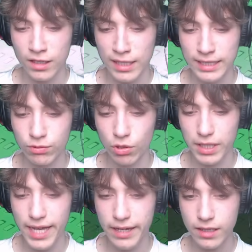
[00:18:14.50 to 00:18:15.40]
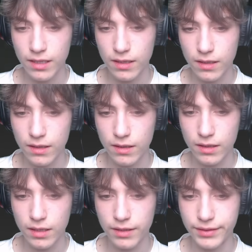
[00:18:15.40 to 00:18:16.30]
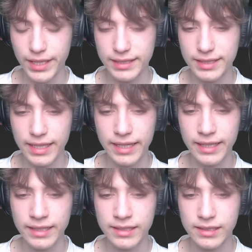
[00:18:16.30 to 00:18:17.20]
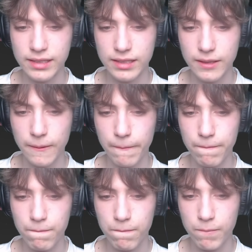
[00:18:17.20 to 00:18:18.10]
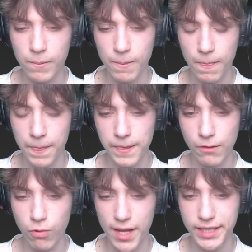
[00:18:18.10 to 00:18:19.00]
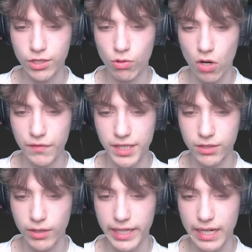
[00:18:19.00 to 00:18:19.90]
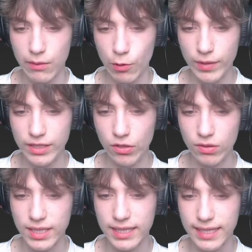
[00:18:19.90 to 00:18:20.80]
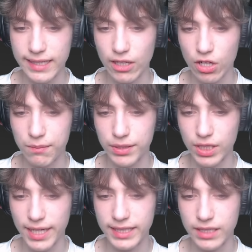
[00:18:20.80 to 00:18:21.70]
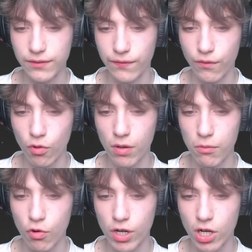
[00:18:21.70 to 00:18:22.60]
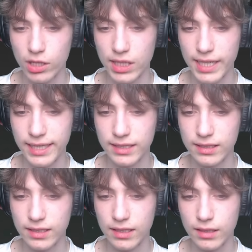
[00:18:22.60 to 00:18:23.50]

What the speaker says: Let's roll again. This is way too obvious right now, but we do need a lot of Poseidons for more godlikes.